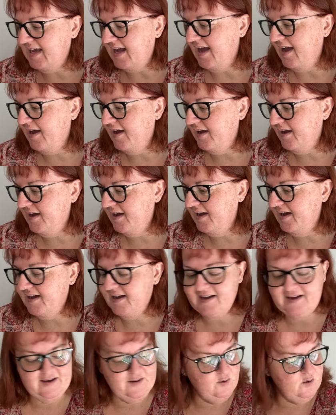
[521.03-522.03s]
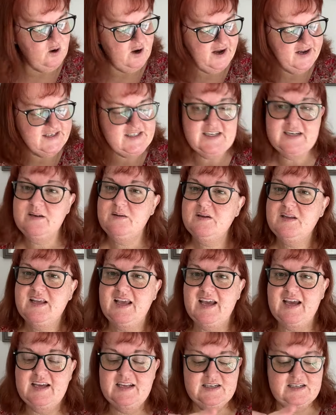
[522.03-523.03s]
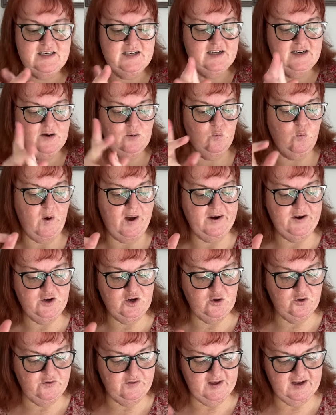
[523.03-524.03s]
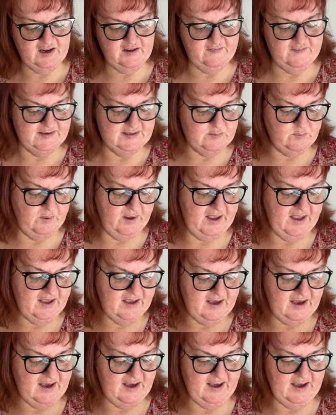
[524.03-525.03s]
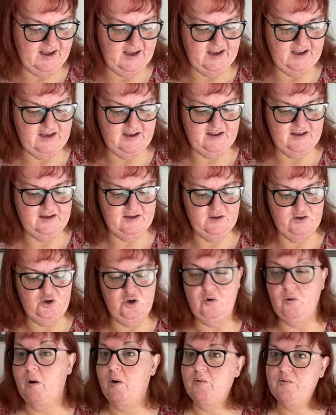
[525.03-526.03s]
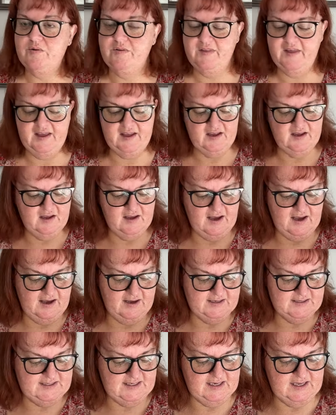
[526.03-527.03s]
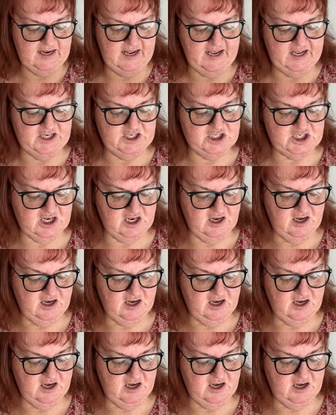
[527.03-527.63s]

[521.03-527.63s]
I did get one new thing in this week, a new old thing, a secondhand